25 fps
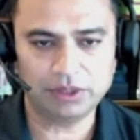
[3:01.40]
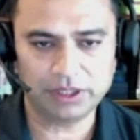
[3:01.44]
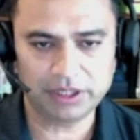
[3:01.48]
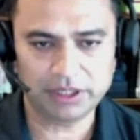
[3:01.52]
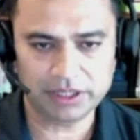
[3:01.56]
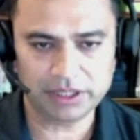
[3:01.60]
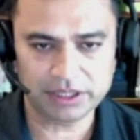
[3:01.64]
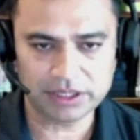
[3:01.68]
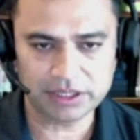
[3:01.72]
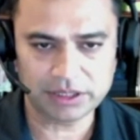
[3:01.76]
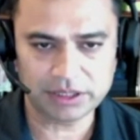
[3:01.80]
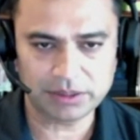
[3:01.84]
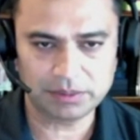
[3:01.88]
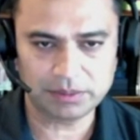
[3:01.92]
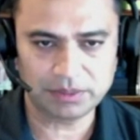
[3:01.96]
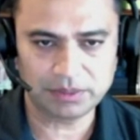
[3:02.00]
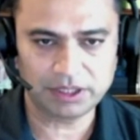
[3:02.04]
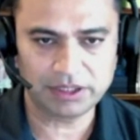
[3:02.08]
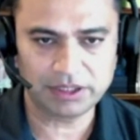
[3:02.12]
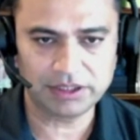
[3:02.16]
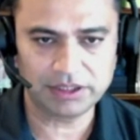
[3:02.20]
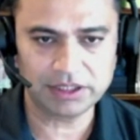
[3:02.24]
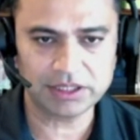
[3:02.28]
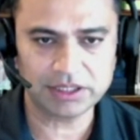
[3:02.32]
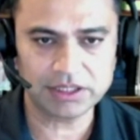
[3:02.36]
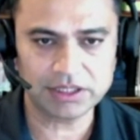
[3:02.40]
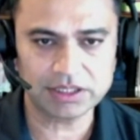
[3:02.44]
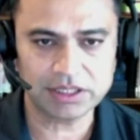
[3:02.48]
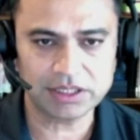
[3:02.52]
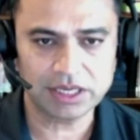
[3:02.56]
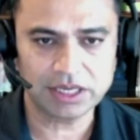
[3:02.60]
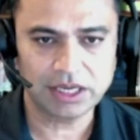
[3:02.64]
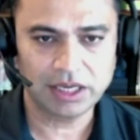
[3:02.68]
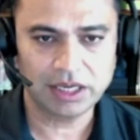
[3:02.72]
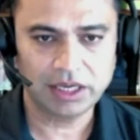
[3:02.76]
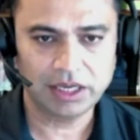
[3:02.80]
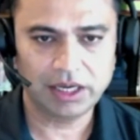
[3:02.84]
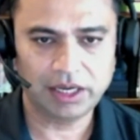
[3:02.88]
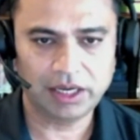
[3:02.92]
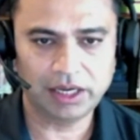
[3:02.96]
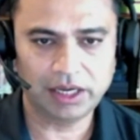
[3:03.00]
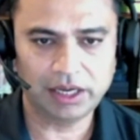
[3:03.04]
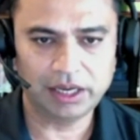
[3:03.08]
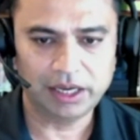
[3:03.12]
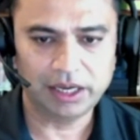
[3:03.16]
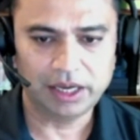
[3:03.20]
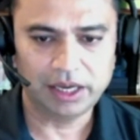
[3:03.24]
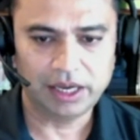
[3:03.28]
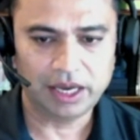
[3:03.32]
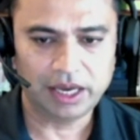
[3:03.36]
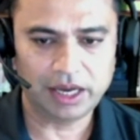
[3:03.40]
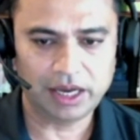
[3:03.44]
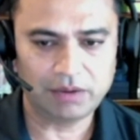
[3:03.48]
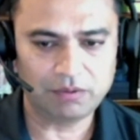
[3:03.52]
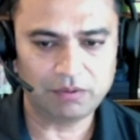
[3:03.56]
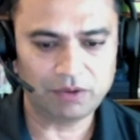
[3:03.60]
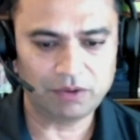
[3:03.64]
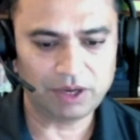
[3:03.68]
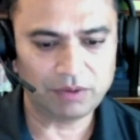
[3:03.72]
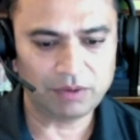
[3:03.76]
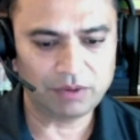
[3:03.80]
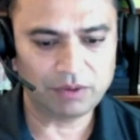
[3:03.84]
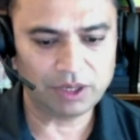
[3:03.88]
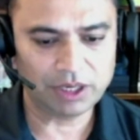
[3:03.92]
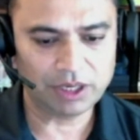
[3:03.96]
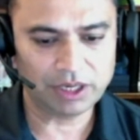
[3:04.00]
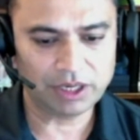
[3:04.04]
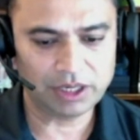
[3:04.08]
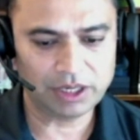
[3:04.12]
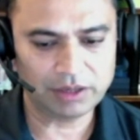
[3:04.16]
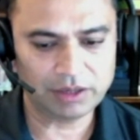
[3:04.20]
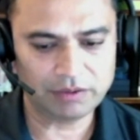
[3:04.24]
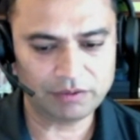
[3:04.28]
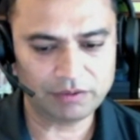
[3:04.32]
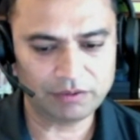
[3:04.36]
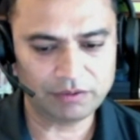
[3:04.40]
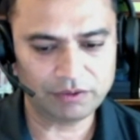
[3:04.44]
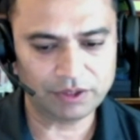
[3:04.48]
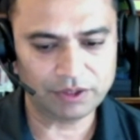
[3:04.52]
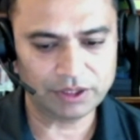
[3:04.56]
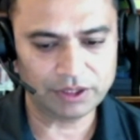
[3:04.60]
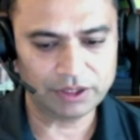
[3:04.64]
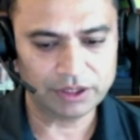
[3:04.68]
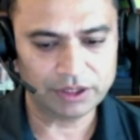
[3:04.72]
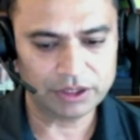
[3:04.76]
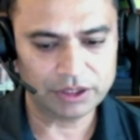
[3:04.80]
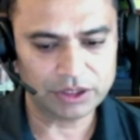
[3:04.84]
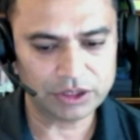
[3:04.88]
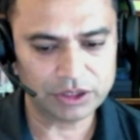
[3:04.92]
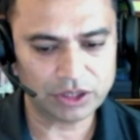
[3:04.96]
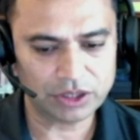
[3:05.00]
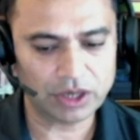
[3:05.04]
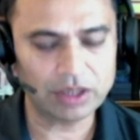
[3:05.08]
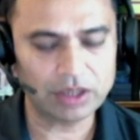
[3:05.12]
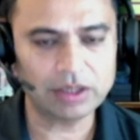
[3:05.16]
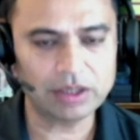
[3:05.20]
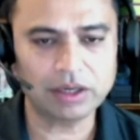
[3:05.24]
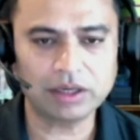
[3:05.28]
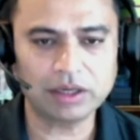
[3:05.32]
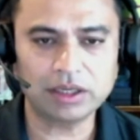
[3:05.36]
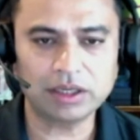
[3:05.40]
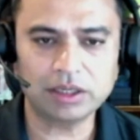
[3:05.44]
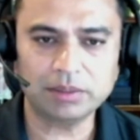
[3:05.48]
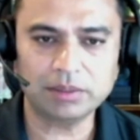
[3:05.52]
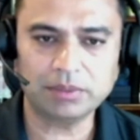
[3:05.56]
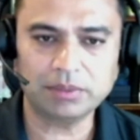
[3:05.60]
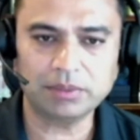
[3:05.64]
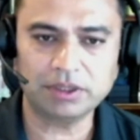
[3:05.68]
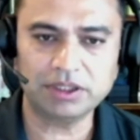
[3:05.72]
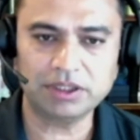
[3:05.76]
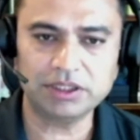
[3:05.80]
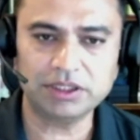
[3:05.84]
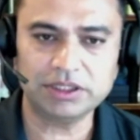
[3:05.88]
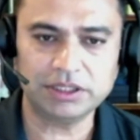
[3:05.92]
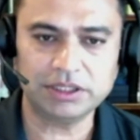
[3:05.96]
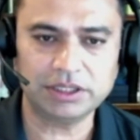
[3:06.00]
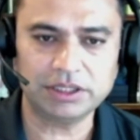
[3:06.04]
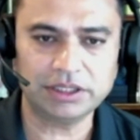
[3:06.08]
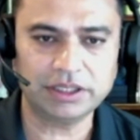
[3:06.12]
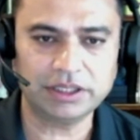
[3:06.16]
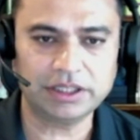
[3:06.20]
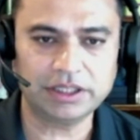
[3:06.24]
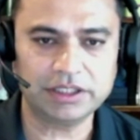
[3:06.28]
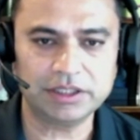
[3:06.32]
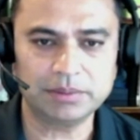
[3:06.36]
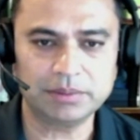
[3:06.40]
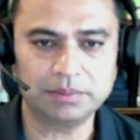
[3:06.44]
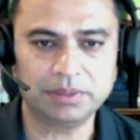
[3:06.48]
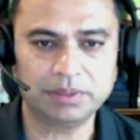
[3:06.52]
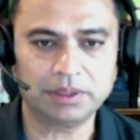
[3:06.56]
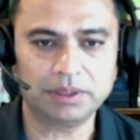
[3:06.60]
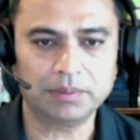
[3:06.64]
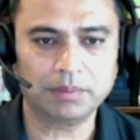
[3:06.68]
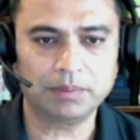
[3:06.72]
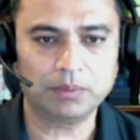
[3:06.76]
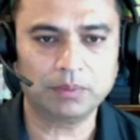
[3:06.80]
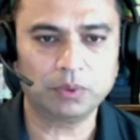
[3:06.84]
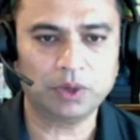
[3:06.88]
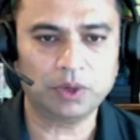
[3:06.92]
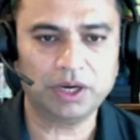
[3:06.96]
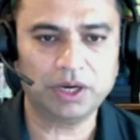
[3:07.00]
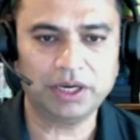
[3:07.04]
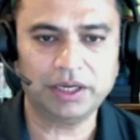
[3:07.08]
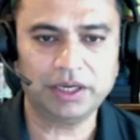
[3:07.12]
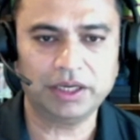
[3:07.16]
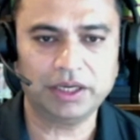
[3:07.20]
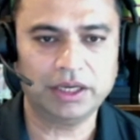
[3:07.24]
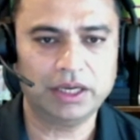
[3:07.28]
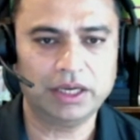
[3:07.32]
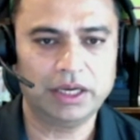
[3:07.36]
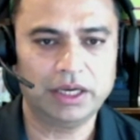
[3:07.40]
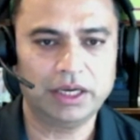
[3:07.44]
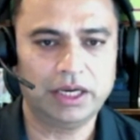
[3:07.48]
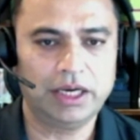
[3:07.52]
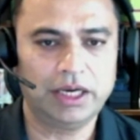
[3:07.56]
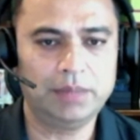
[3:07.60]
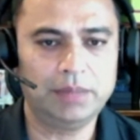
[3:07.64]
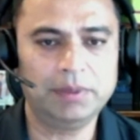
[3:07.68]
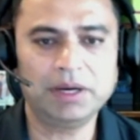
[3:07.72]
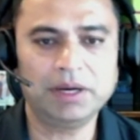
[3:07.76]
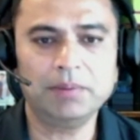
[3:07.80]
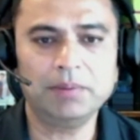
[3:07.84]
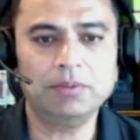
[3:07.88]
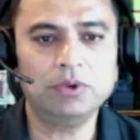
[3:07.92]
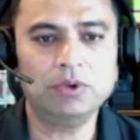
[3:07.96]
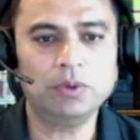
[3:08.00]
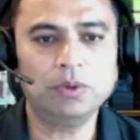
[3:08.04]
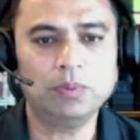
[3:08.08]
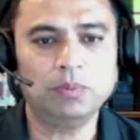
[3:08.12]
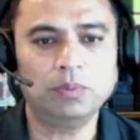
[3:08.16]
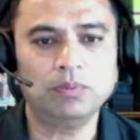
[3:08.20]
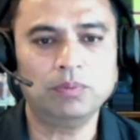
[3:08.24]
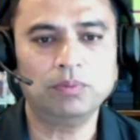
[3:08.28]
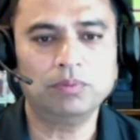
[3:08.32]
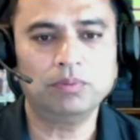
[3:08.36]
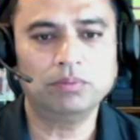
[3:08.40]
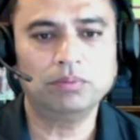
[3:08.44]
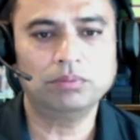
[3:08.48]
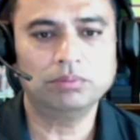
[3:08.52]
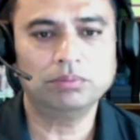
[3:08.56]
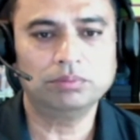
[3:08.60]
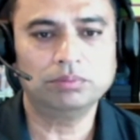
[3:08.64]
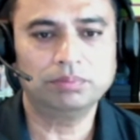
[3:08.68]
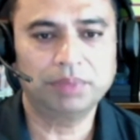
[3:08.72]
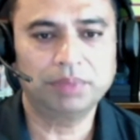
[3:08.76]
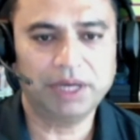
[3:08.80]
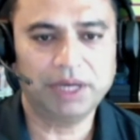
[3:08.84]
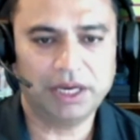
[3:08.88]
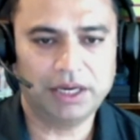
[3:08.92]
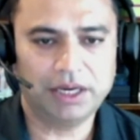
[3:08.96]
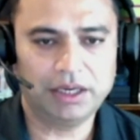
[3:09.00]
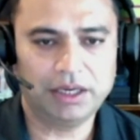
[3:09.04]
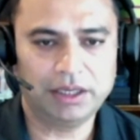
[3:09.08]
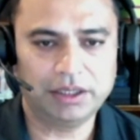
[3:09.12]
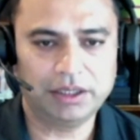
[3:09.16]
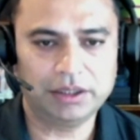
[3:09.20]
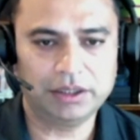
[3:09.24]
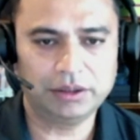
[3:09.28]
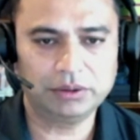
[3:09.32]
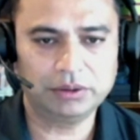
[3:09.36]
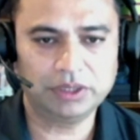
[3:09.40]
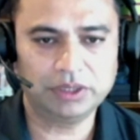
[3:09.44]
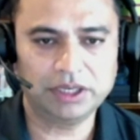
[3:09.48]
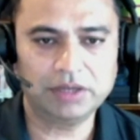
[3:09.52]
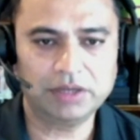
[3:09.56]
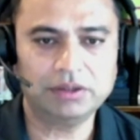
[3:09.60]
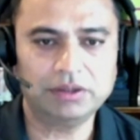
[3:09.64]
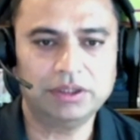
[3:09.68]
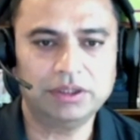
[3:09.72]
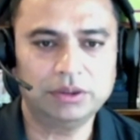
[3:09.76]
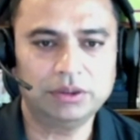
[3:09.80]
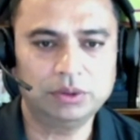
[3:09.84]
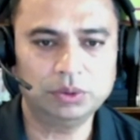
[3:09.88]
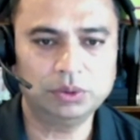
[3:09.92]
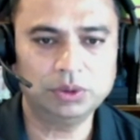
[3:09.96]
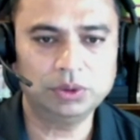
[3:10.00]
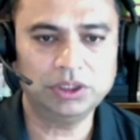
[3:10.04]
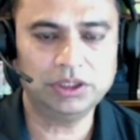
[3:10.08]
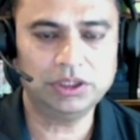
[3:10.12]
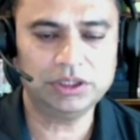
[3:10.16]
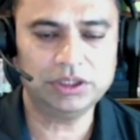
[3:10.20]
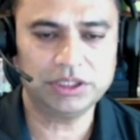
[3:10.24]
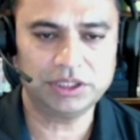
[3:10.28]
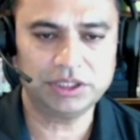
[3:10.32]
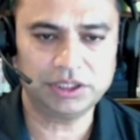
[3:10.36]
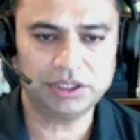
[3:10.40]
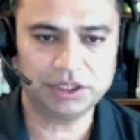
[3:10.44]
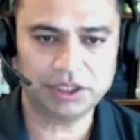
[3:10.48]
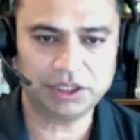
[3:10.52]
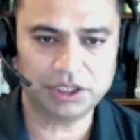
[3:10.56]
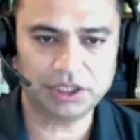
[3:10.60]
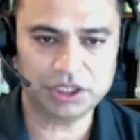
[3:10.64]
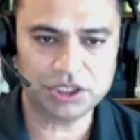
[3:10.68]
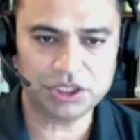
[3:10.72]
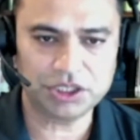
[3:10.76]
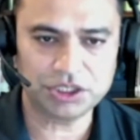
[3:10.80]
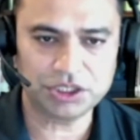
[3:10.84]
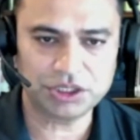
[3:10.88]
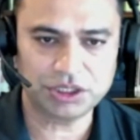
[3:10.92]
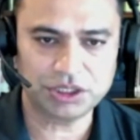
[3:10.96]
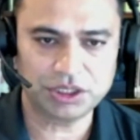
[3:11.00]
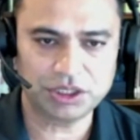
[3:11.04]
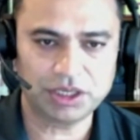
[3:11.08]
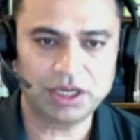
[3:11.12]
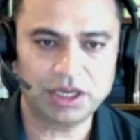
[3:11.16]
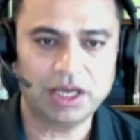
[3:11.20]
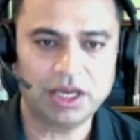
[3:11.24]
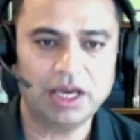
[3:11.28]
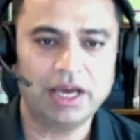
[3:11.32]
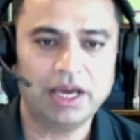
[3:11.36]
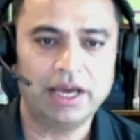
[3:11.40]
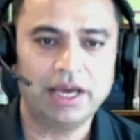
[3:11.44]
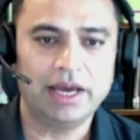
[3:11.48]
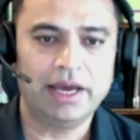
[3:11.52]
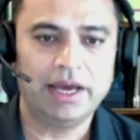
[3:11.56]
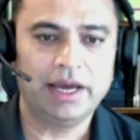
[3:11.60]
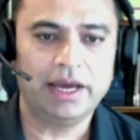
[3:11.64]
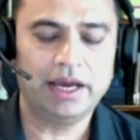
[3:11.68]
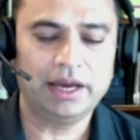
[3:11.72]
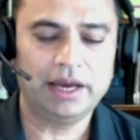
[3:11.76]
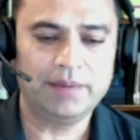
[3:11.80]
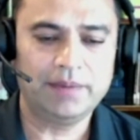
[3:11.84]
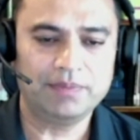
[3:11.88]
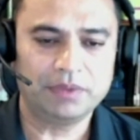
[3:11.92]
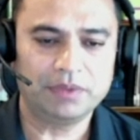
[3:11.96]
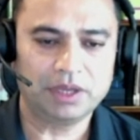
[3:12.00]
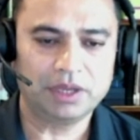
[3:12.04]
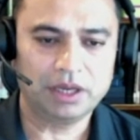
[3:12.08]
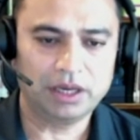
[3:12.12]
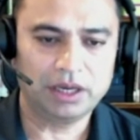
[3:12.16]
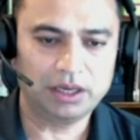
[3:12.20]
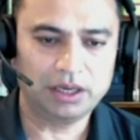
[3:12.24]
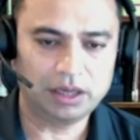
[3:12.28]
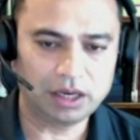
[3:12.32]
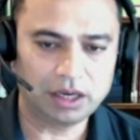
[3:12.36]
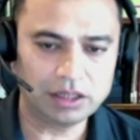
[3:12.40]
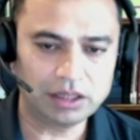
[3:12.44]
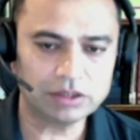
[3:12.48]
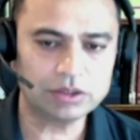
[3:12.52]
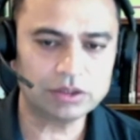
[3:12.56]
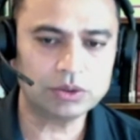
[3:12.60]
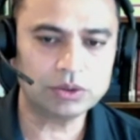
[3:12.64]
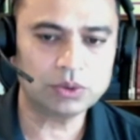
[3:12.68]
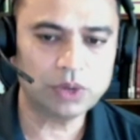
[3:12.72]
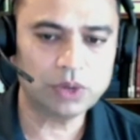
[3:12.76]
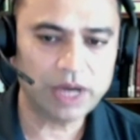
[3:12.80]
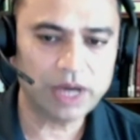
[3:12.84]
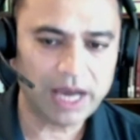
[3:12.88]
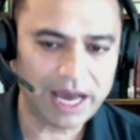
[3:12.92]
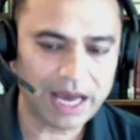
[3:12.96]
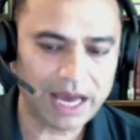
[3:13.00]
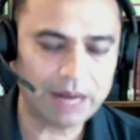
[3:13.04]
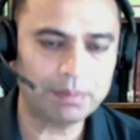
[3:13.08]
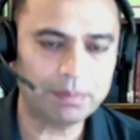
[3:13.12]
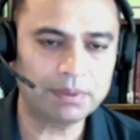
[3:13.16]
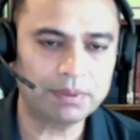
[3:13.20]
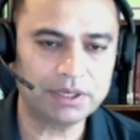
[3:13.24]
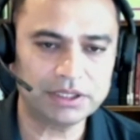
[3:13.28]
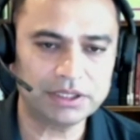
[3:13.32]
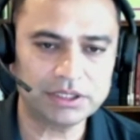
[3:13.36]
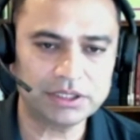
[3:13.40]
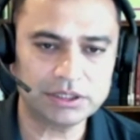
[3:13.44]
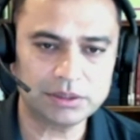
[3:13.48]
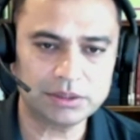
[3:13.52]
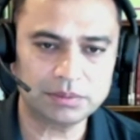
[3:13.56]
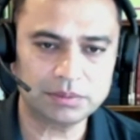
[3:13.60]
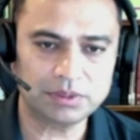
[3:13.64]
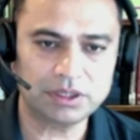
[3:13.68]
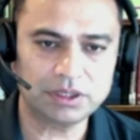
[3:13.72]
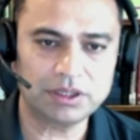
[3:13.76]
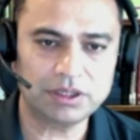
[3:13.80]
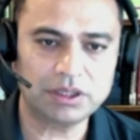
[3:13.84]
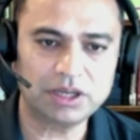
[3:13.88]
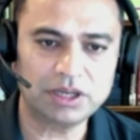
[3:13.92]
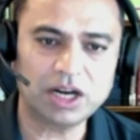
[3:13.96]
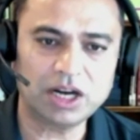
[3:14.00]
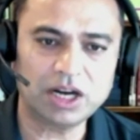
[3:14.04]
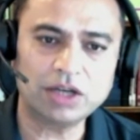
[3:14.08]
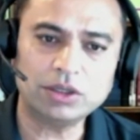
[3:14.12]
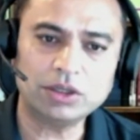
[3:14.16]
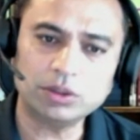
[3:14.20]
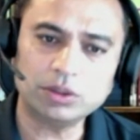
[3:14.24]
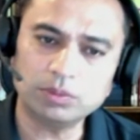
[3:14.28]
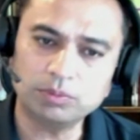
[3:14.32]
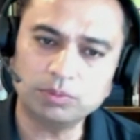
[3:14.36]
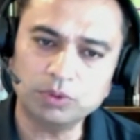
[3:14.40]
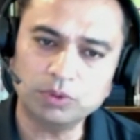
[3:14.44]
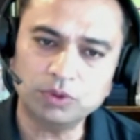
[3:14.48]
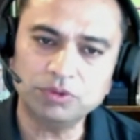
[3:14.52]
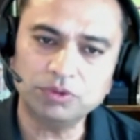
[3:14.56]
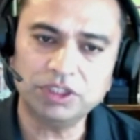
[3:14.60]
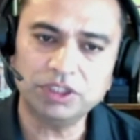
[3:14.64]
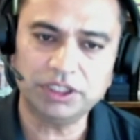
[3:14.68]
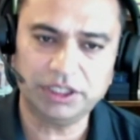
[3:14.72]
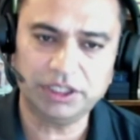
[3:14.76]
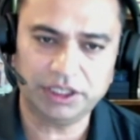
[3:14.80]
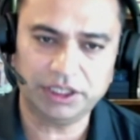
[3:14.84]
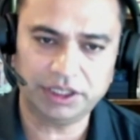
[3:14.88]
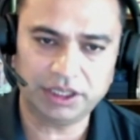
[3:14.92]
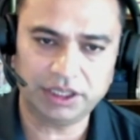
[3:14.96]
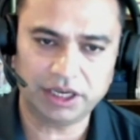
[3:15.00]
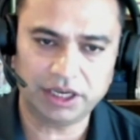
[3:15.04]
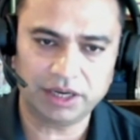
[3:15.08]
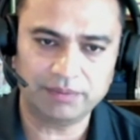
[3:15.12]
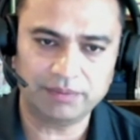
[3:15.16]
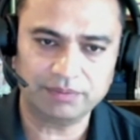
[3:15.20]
the customer. This is a, and when we kind of start talking about this integration point, it becomes no brainer to kind of do this integration and and also help customer not to move the data,